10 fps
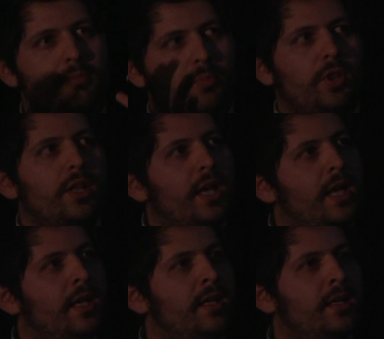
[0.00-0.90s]
to
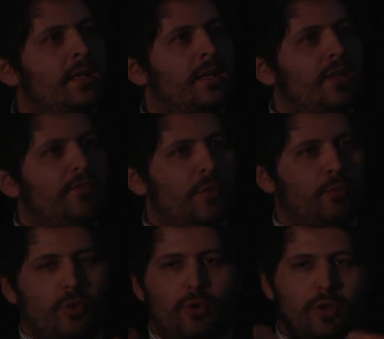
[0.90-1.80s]
play the
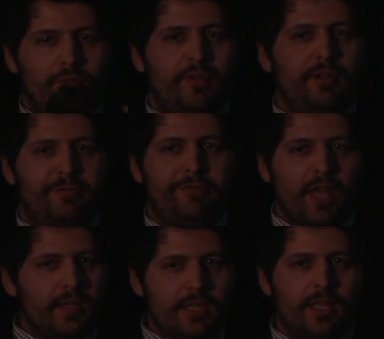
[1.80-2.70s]
role of the
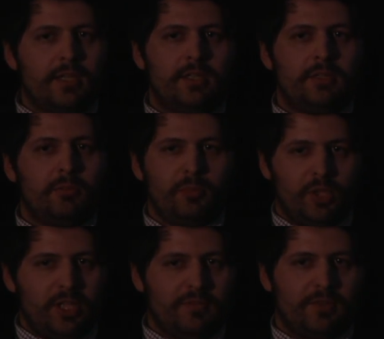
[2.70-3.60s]
offended
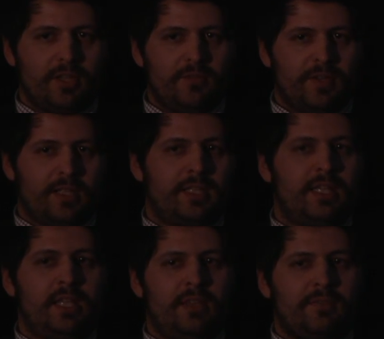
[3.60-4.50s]
believer, that
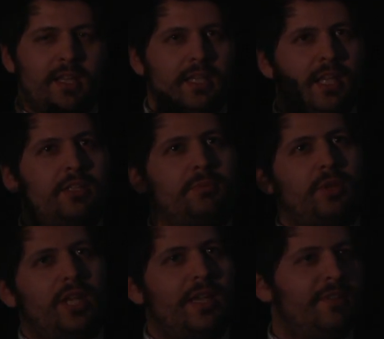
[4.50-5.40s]
he had to
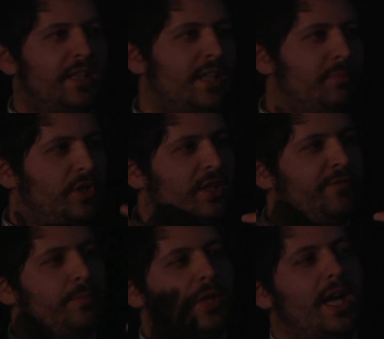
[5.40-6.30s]
play that he
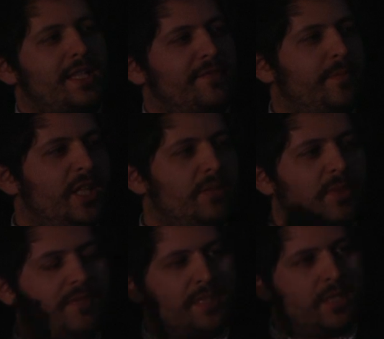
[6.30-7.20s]
believed blasphemy to
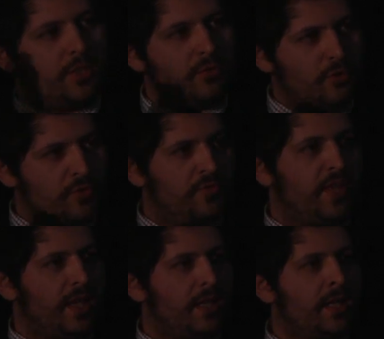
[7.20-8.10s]
be this huge
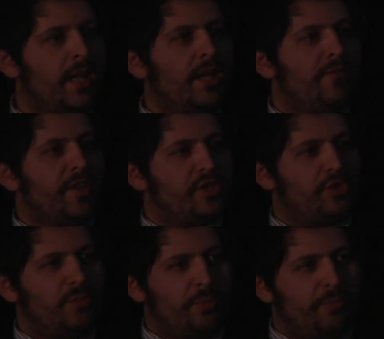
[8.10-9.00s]
thing that
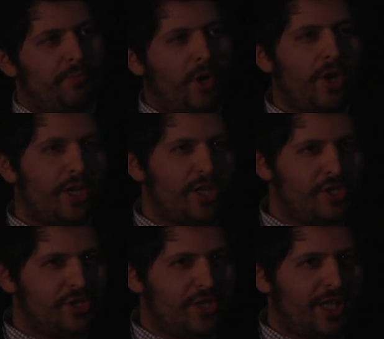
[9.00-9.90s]
should be
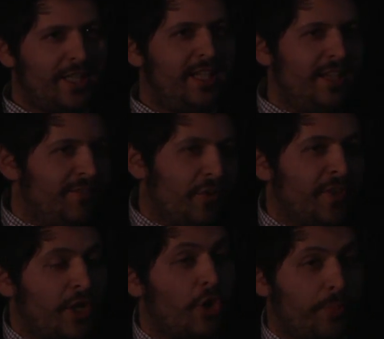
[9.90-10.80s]
punished. And he
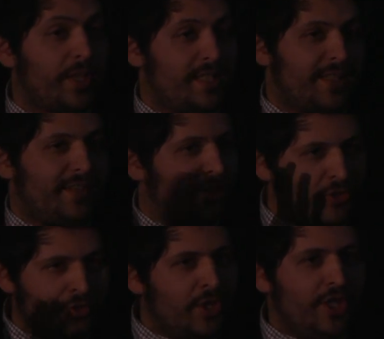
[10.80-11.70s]
very openly said that,
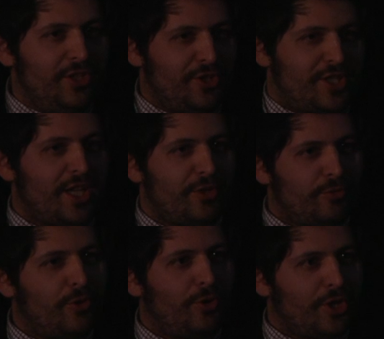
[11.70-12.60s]
you're assigned a
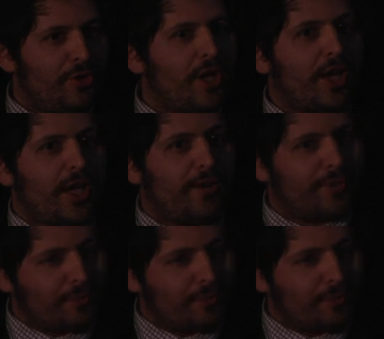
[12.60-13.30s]
role and you kind of have to